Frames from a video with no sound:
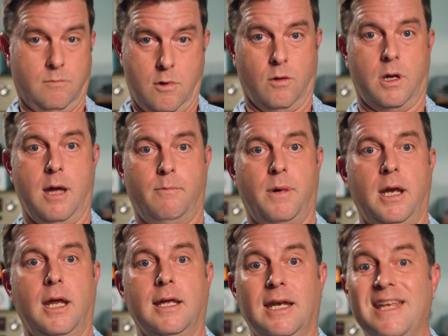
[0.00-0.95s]
okay,
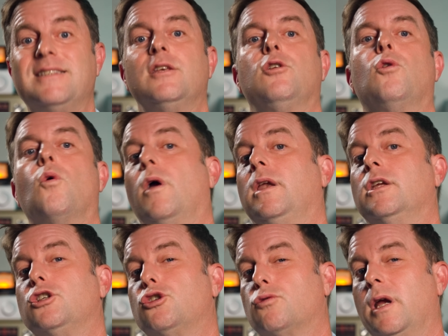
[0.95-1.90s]
but it isn't going
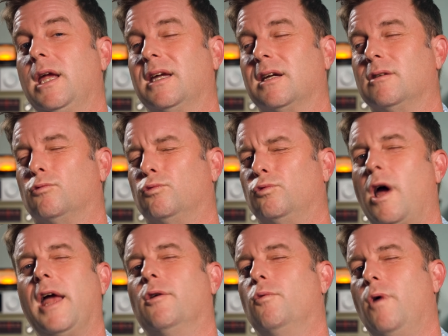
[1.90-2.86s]
to shrink
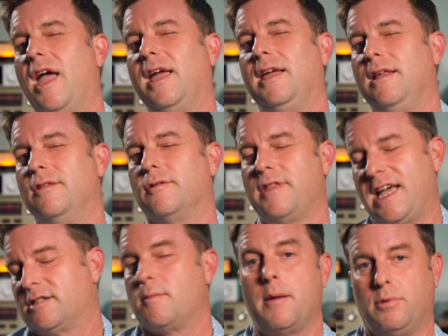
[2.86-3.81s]
right away either.
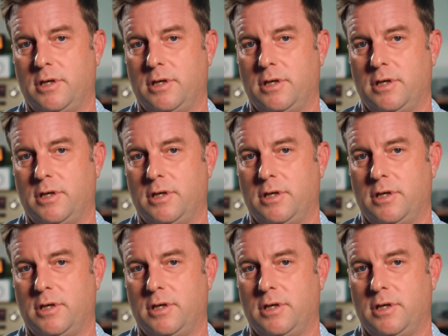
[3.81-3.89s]
That's my